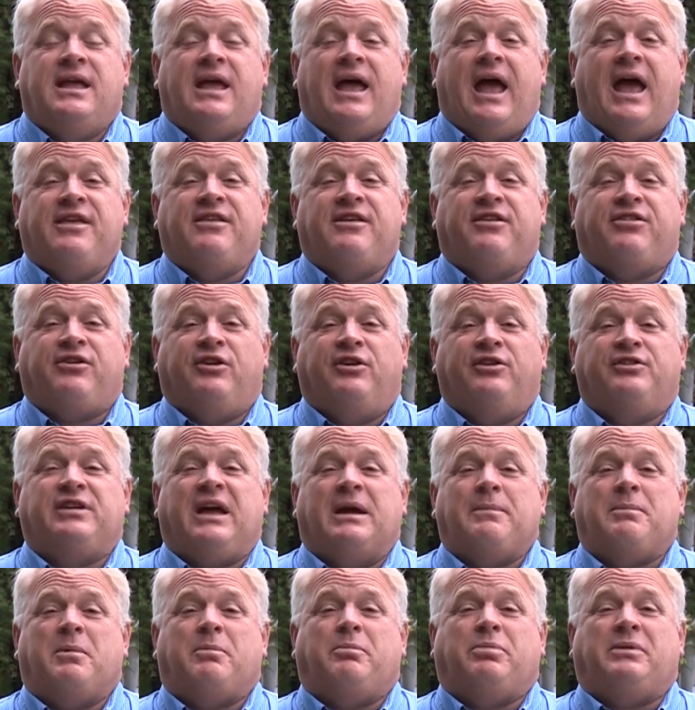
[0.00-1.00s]
And the third
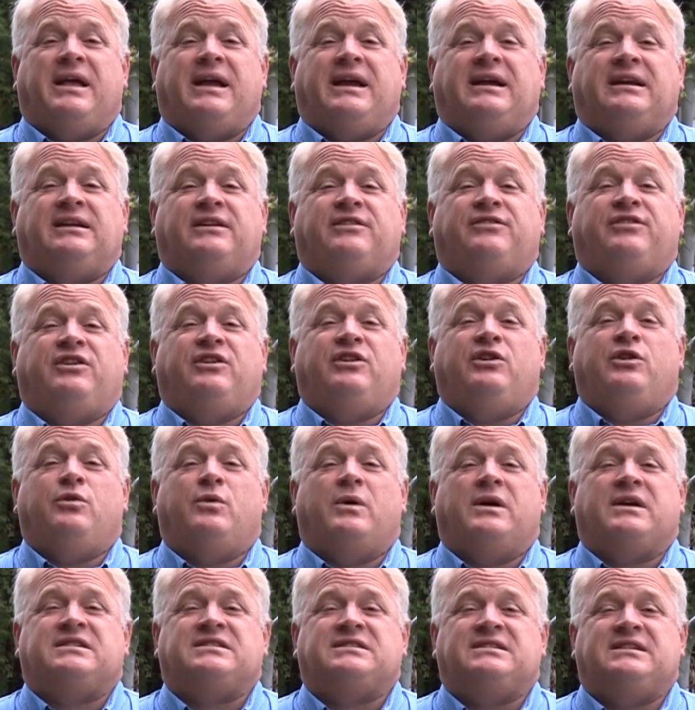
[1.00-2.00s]
type of plan is a
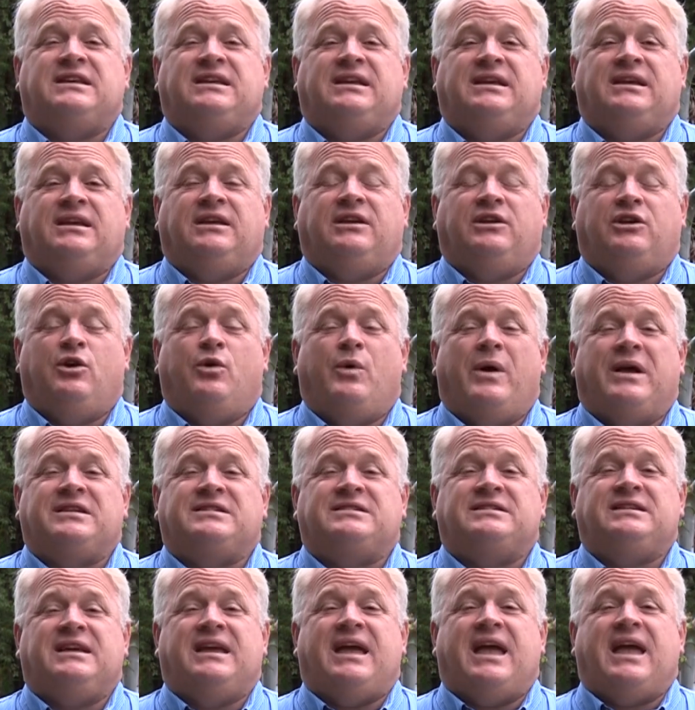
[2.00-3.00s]

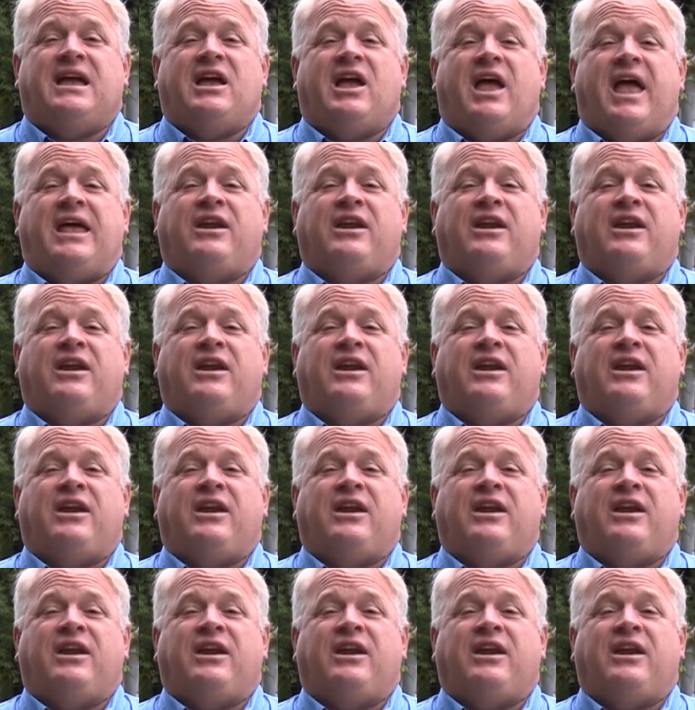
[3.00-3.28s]
USDA